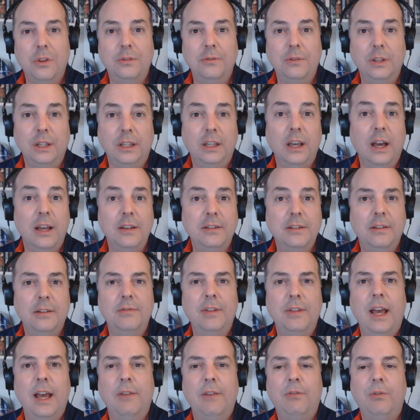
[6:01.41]
or The Guns
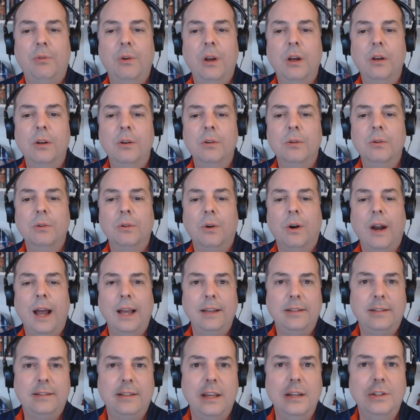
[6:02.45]
of Navarone, or
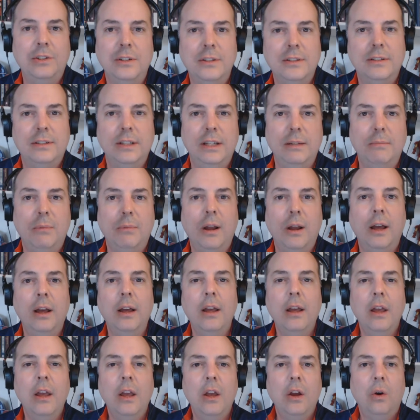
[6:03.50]
Ice Station
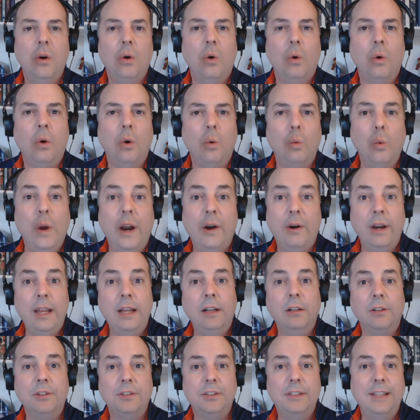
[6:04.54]
Zebra, or Where
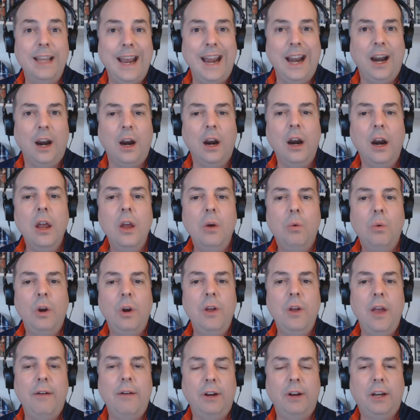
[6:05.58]
Eagles Dare,
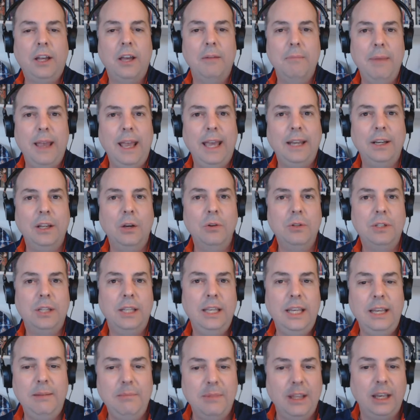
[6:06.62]
where you have a commando
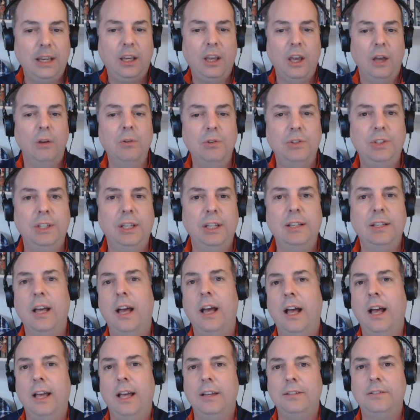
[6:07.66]
team that goes
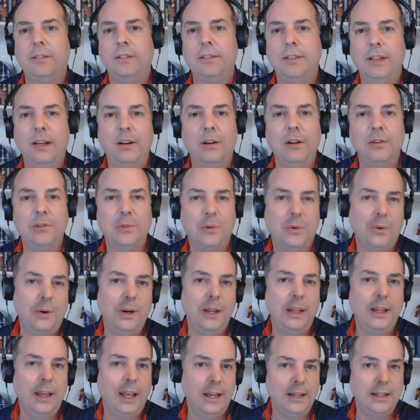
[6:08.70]
into hostile
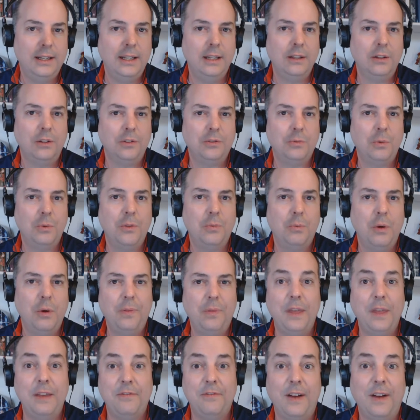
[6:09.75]
territory and deals with
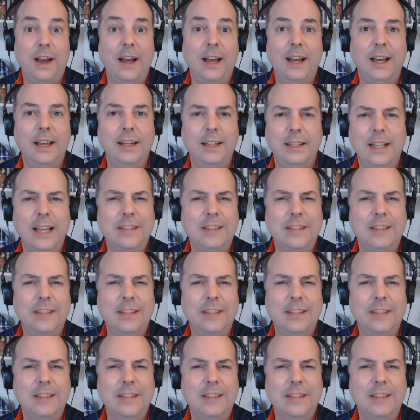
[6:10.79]
what they find.